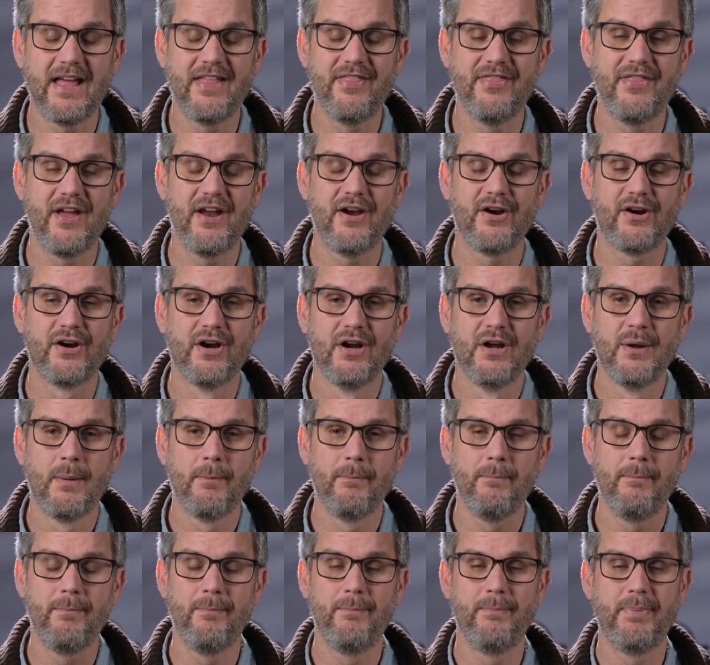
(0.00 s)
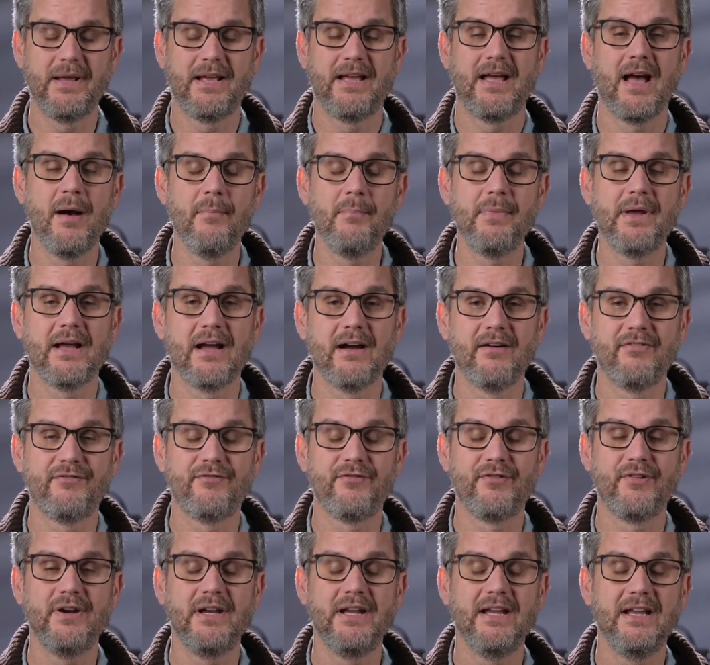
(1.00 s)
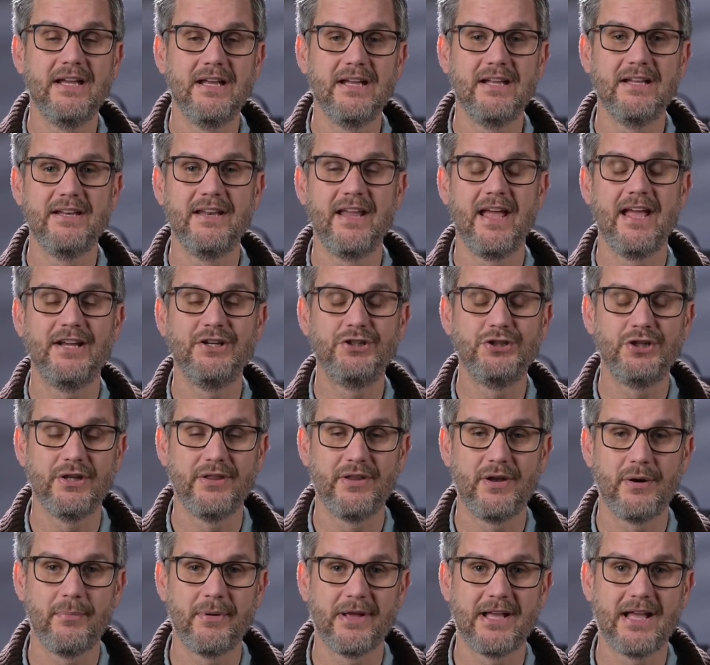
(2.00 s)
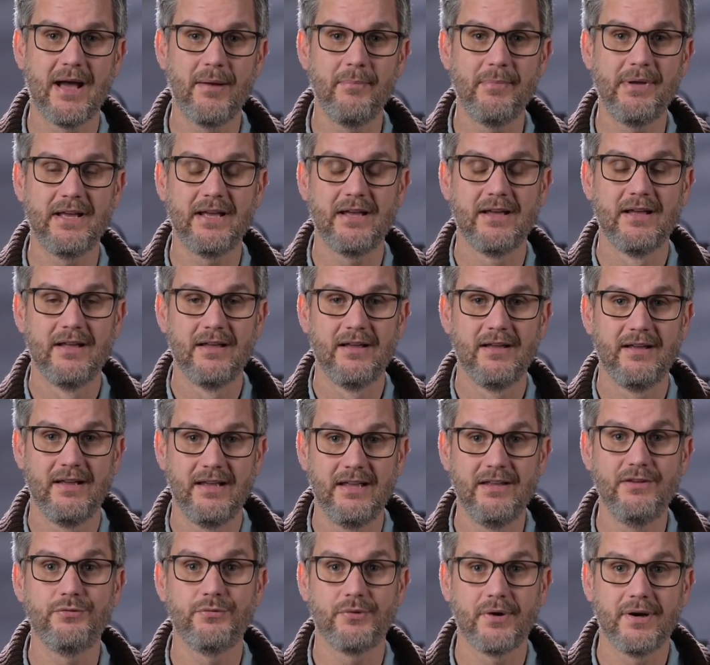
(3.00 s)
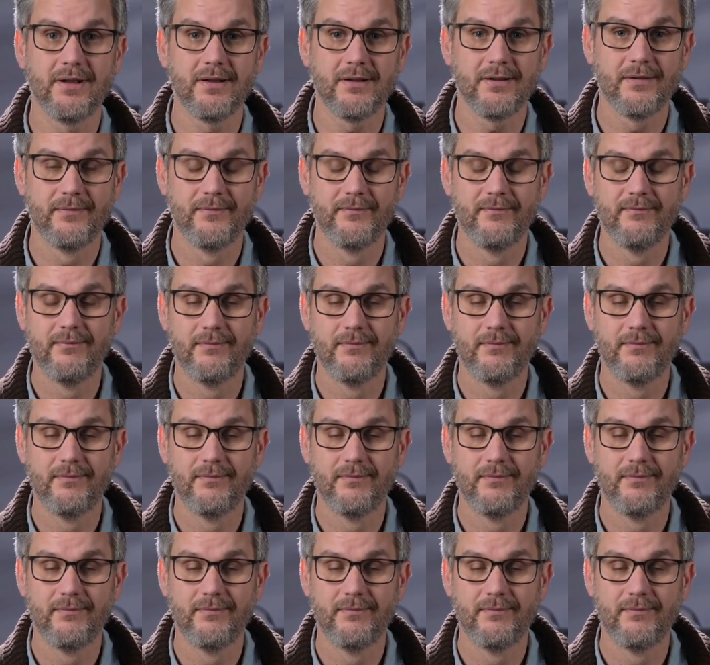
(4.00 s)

and they're becoming a free nation. They're becoming Israel.